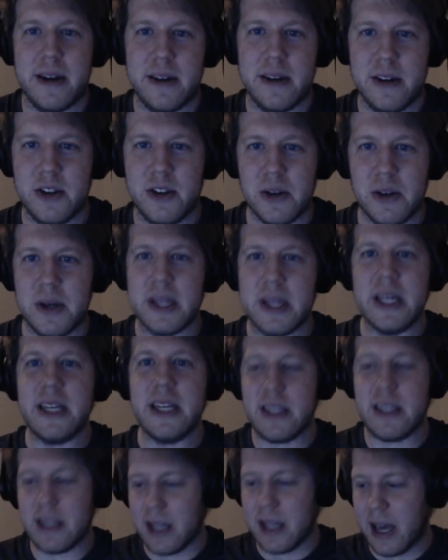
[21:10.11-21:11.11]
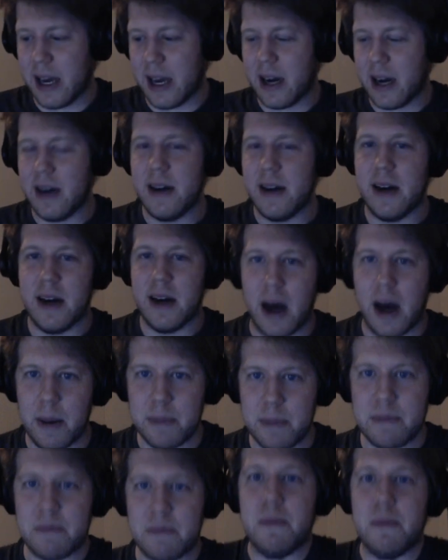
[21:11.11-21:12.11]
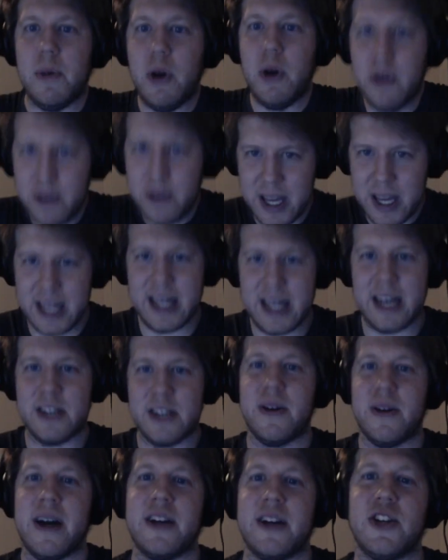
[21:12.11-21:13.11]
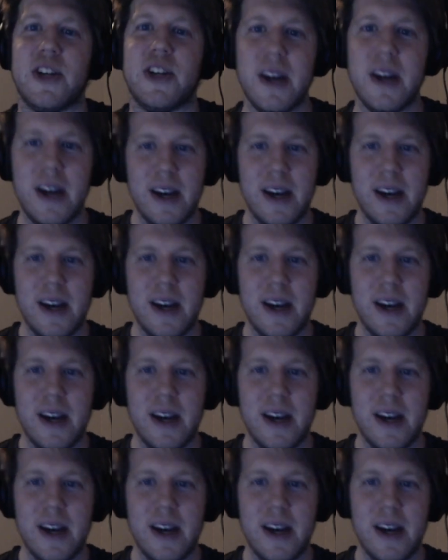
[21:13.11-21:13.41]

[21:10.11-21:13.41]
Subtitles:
So at least like I'm moving in that direction.